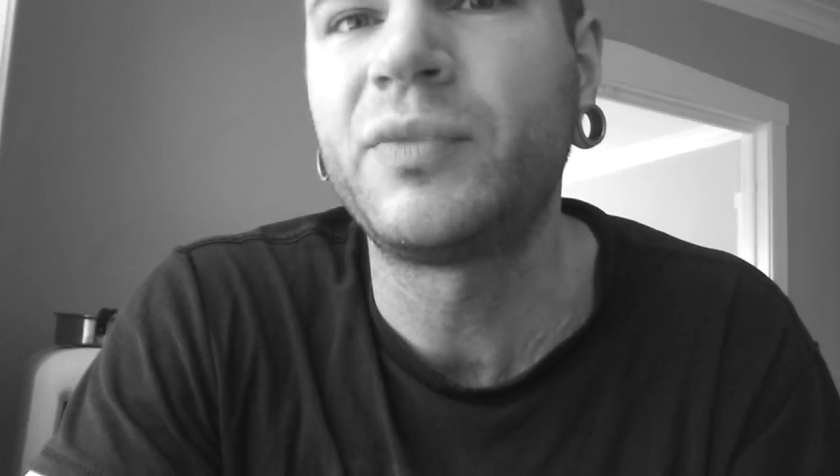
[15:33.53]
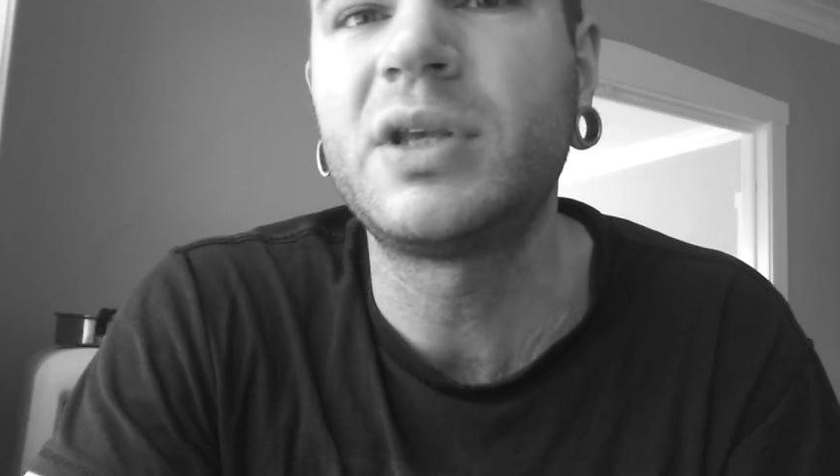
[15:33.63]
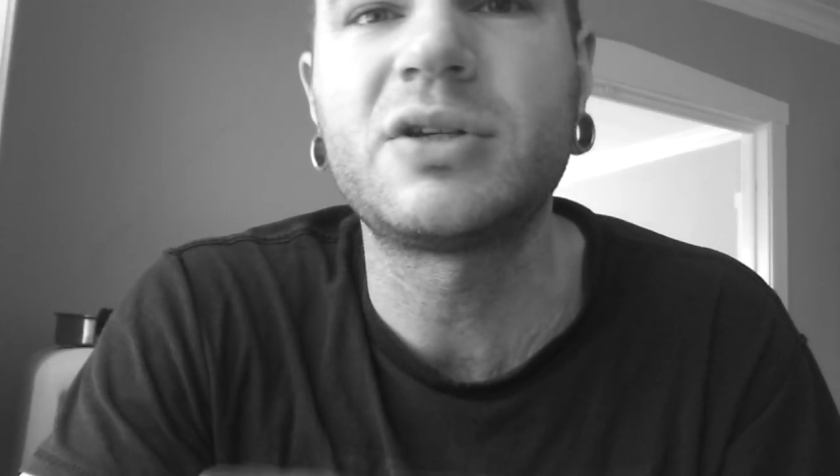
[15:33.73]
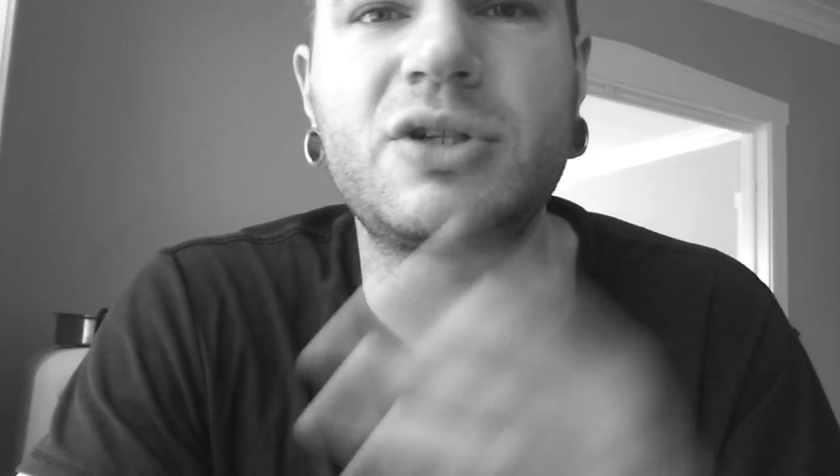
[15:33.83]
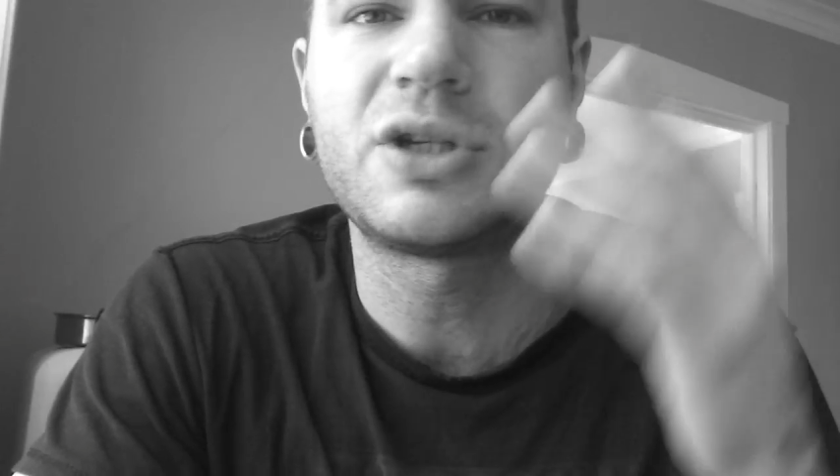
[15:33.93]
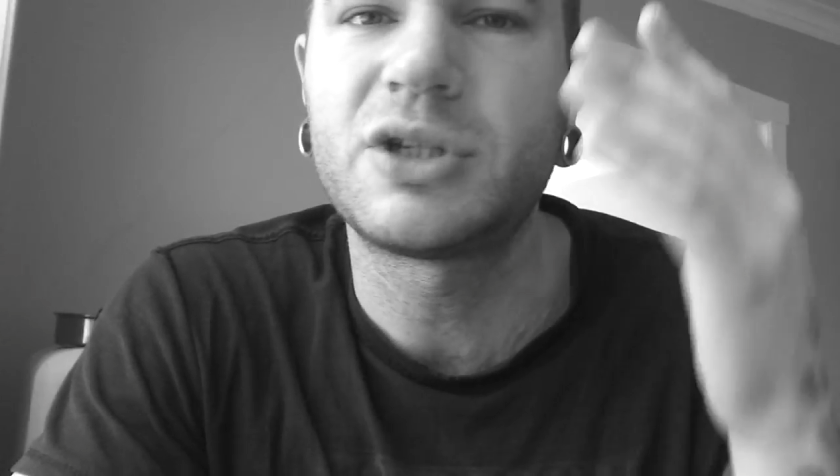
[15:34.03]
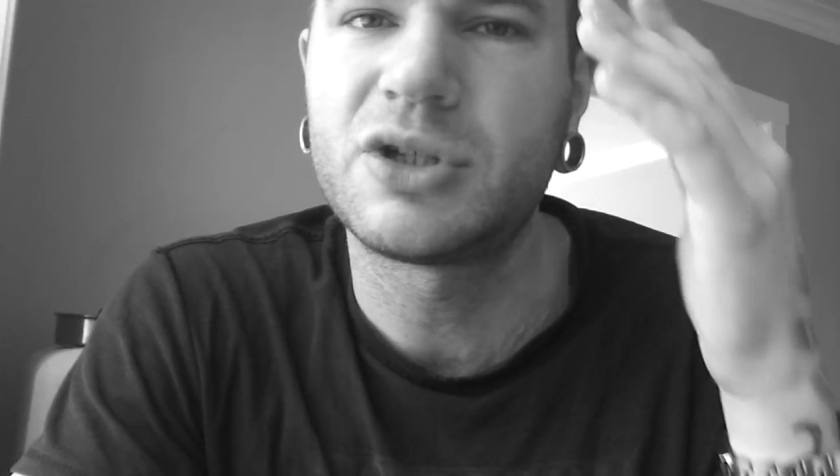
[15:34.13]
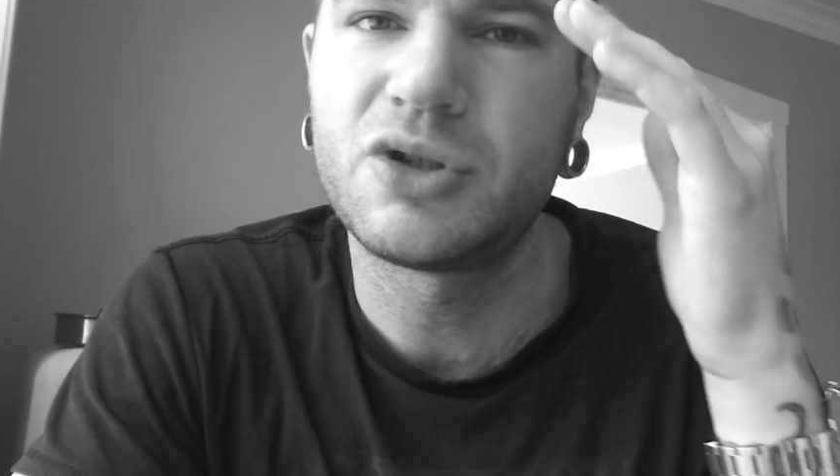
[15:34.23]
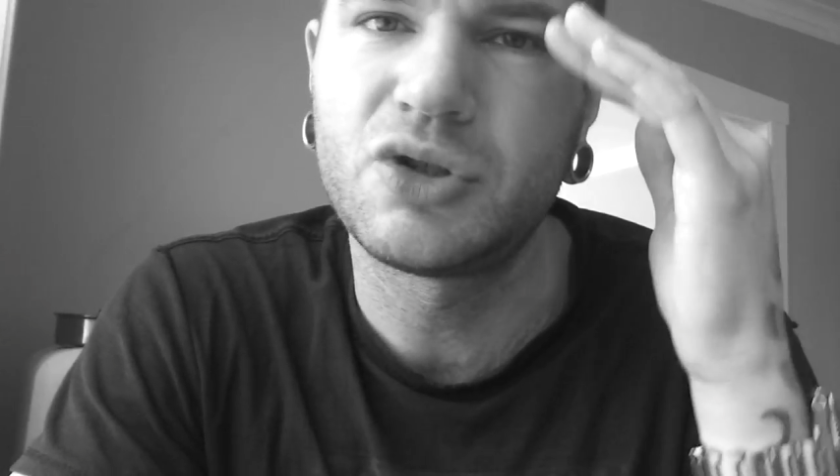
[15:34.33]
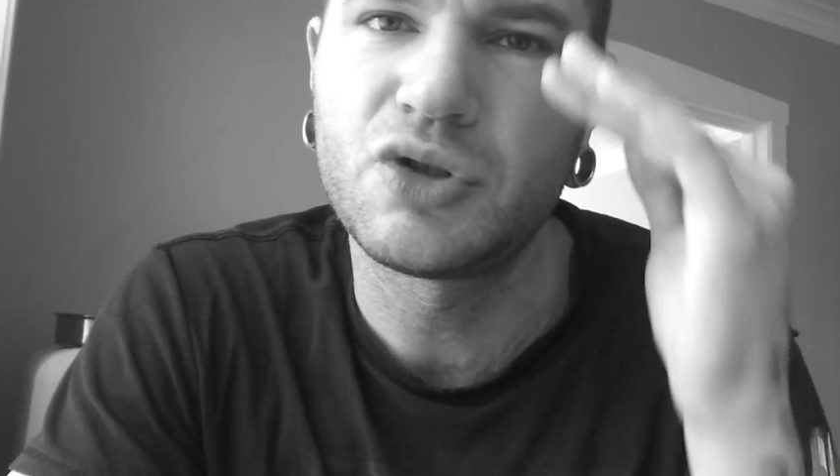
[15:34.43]
These are
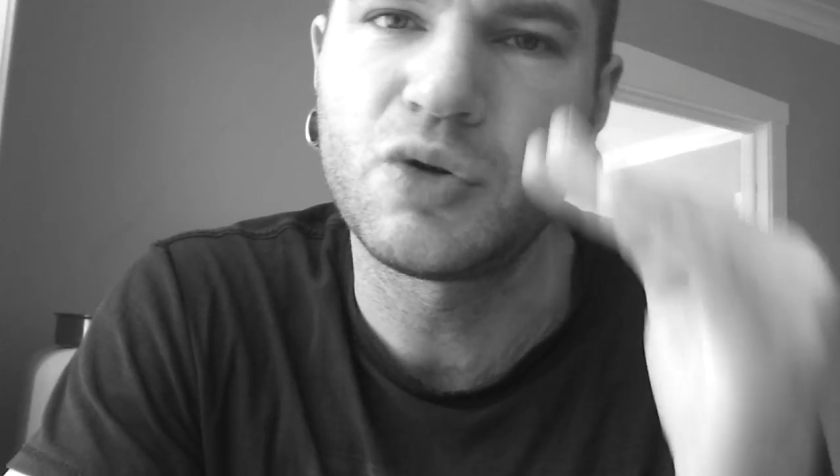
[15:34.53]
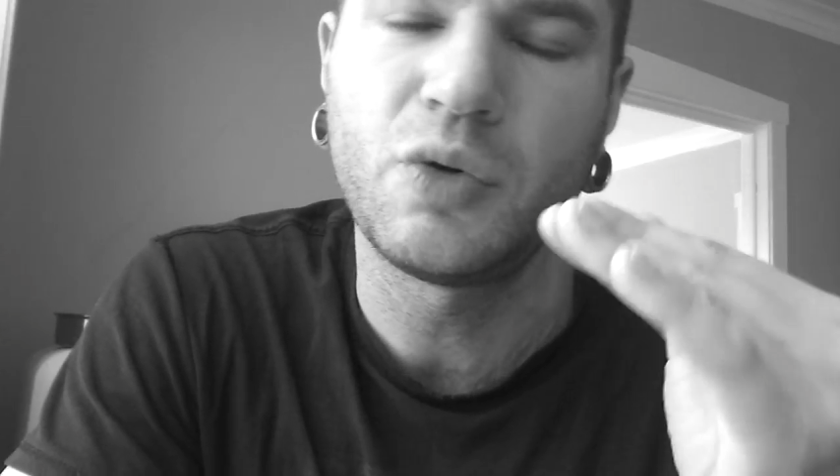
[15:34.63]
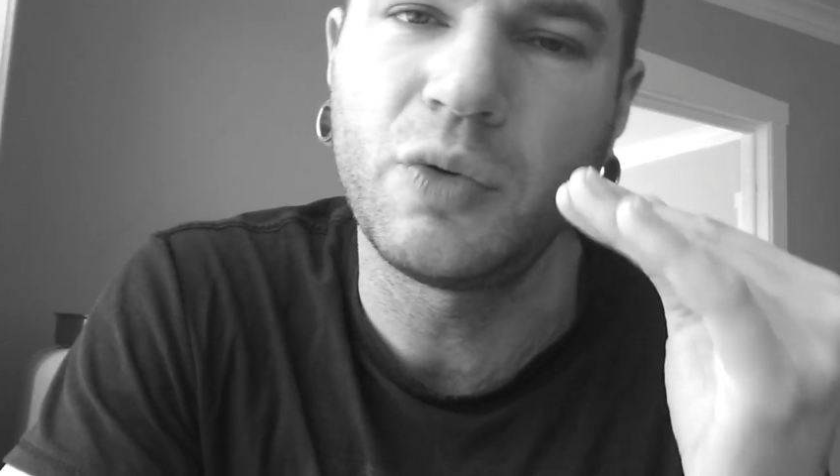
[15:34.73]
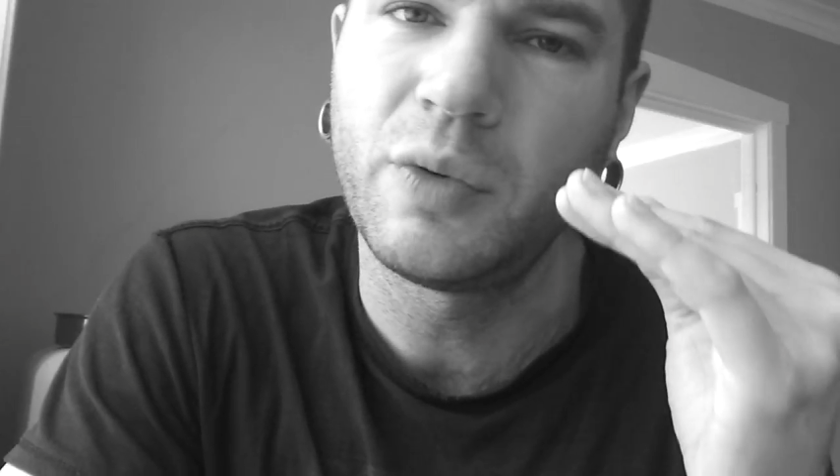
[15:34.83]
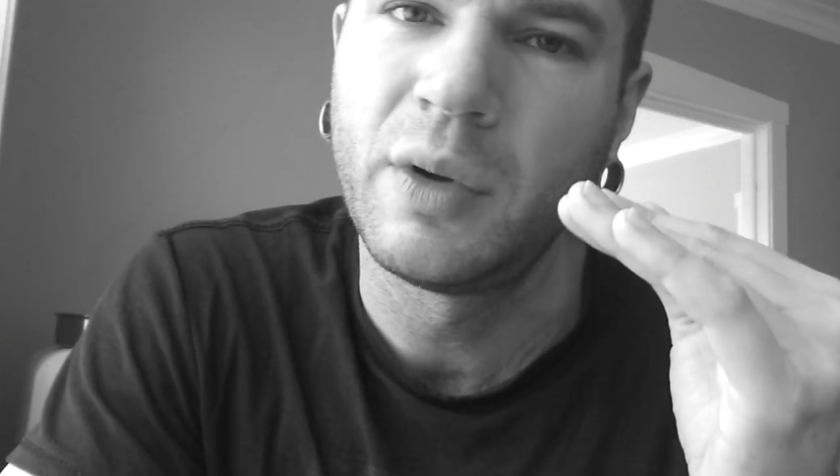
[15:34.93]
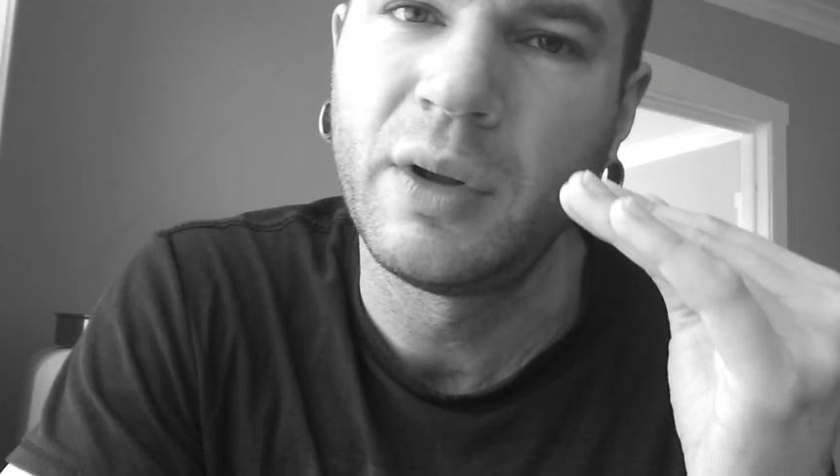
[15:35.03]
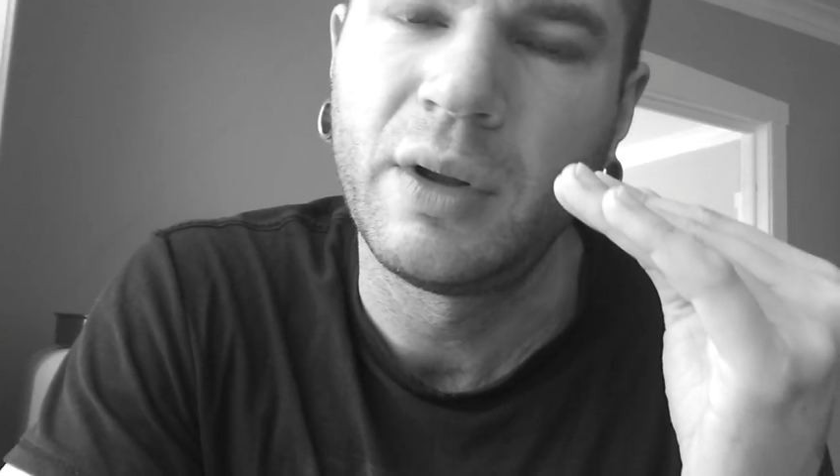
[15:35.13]
just true,